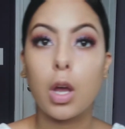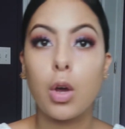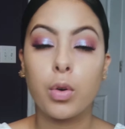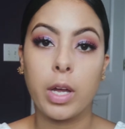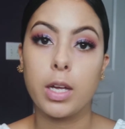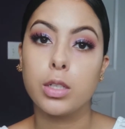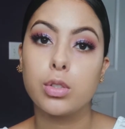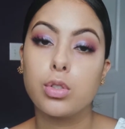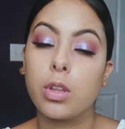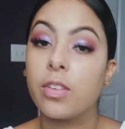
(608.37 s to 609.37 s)
Okay,
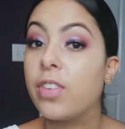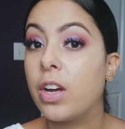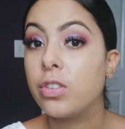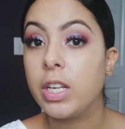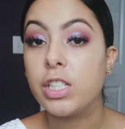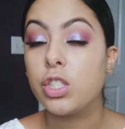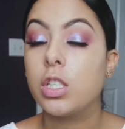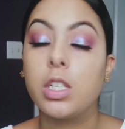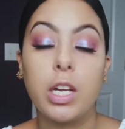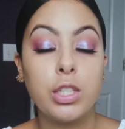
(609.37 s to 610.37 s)
so the
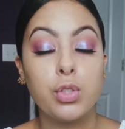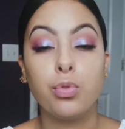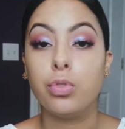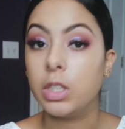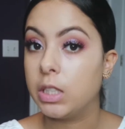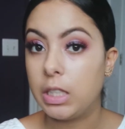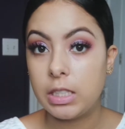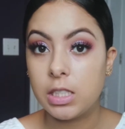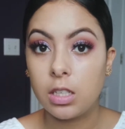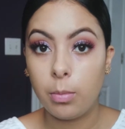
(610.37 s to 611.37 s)
foundation is really
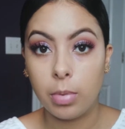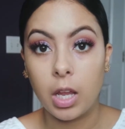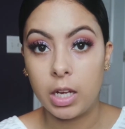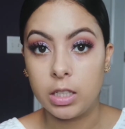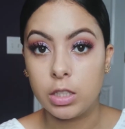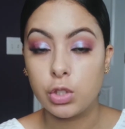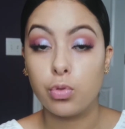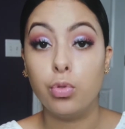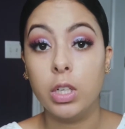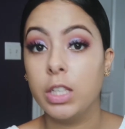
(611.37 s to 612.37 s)
easy to blend. It's
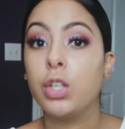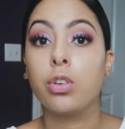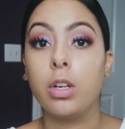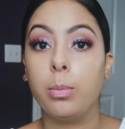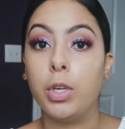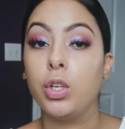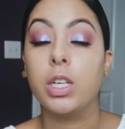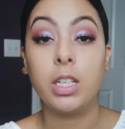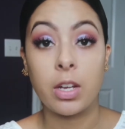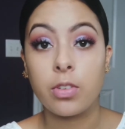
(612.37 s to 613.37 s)
really creamy. You
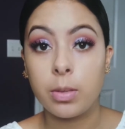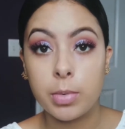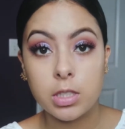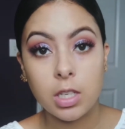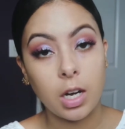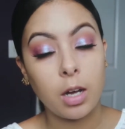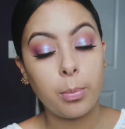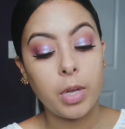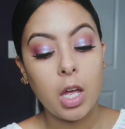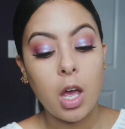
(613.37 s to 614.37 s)
can definitely build it
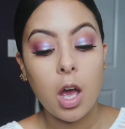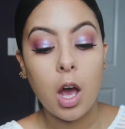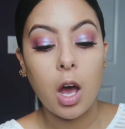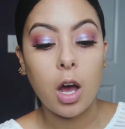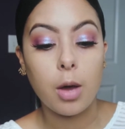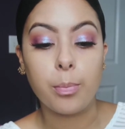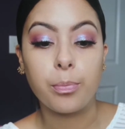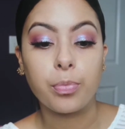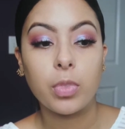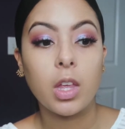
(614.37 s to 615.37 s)
up.
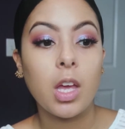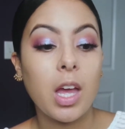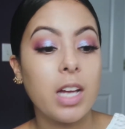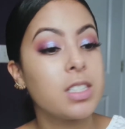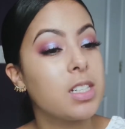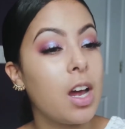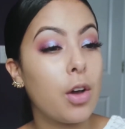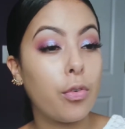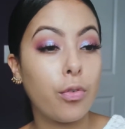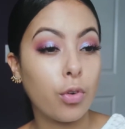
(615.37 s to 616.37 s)
Um, it's
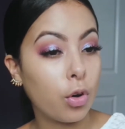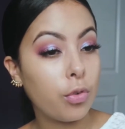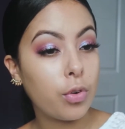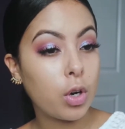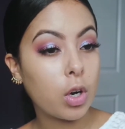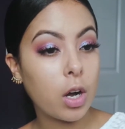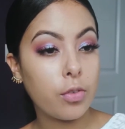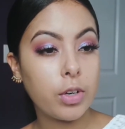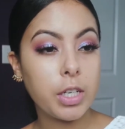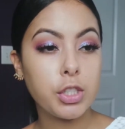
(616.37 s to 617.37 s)
not full
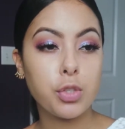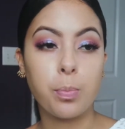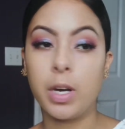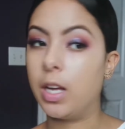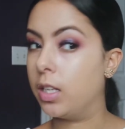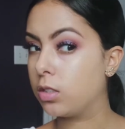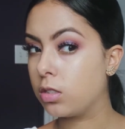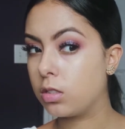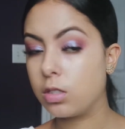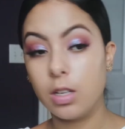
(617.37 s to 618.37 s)
coverage, but
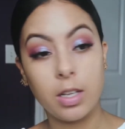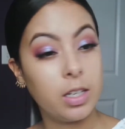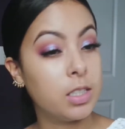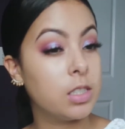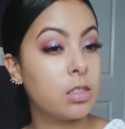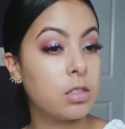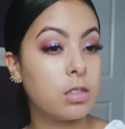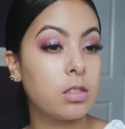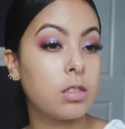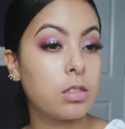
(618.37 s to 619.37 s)
it is